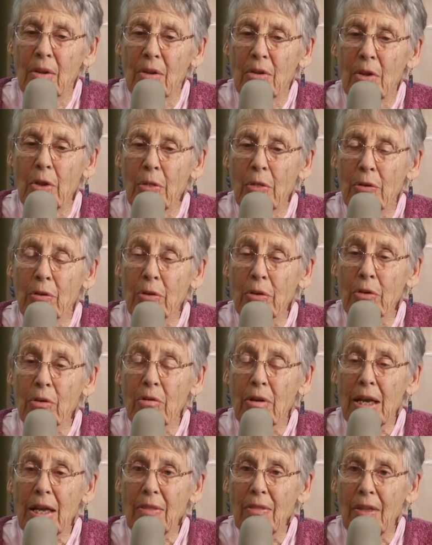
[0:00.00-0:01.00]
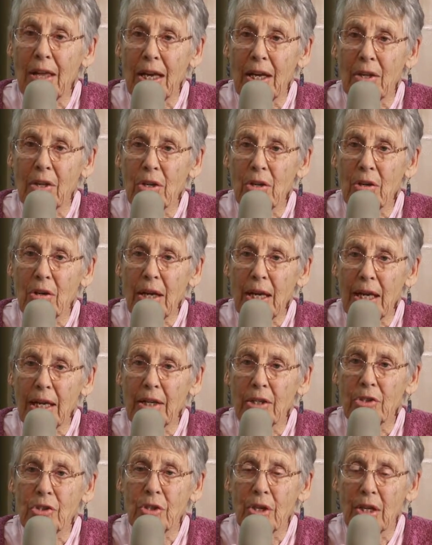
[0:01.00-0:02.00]
the third grade that year
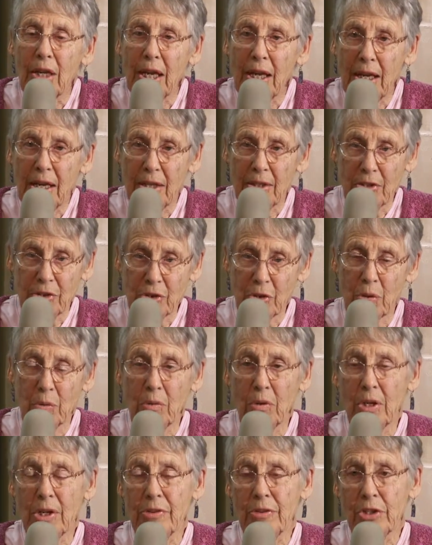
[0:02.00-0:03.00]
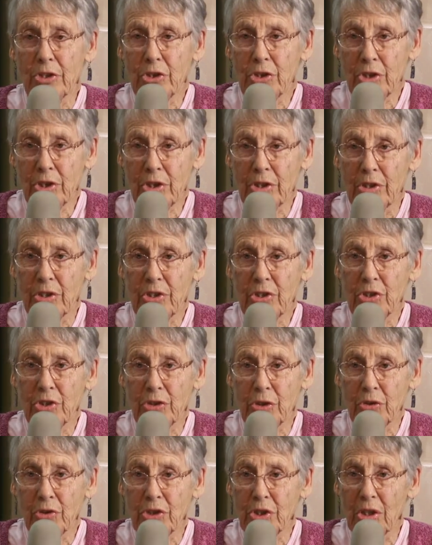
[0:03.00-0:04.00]
had, had school in the church
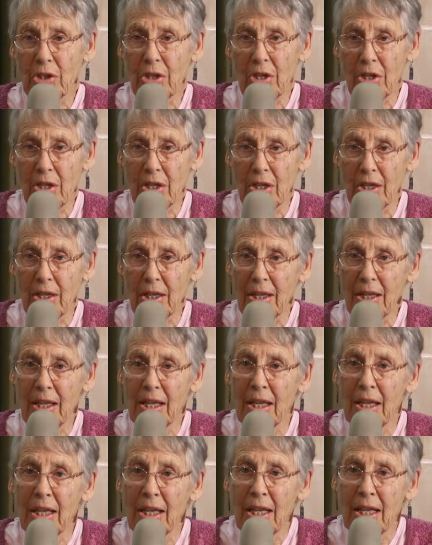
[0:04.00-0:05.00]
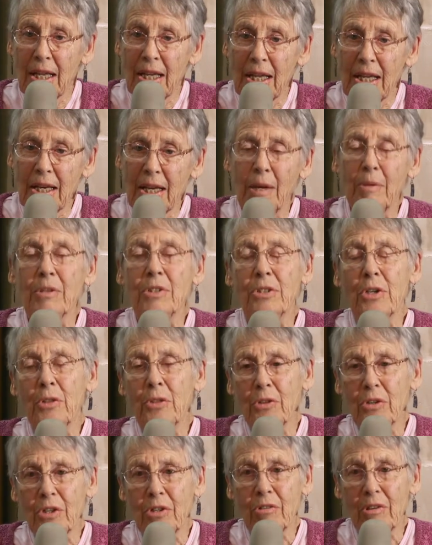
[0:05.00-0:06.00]
social hall. And I was in the
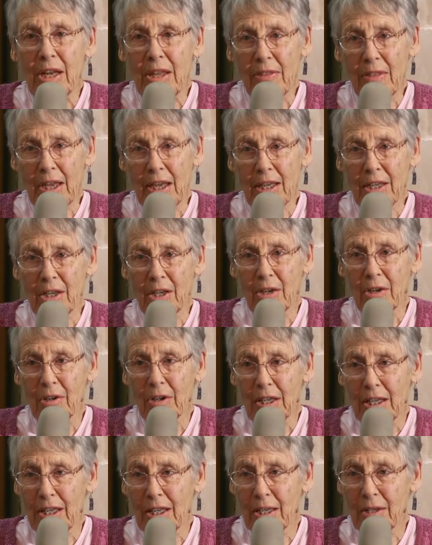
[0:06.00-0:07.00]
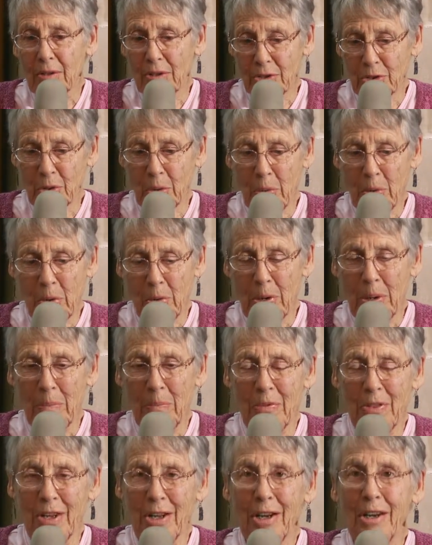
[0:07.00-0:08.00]
third grade that year. And so we were
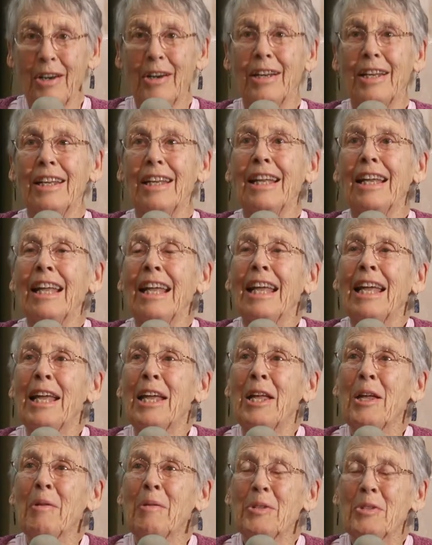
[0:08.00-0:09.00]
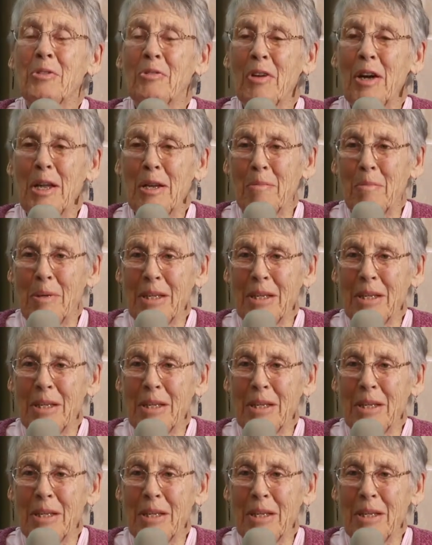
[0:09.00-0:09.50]
up there, and it was fun